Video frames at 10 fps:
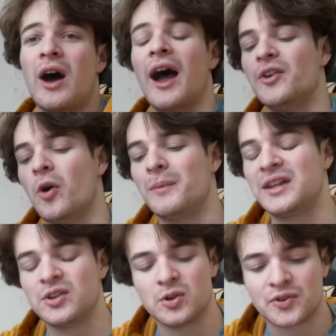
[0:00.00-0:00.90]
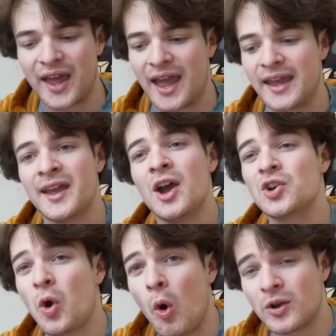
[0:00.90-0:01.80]
I normally use a
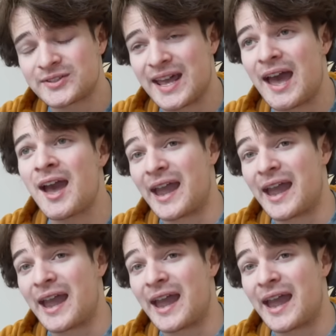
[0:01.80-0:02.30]
Corsair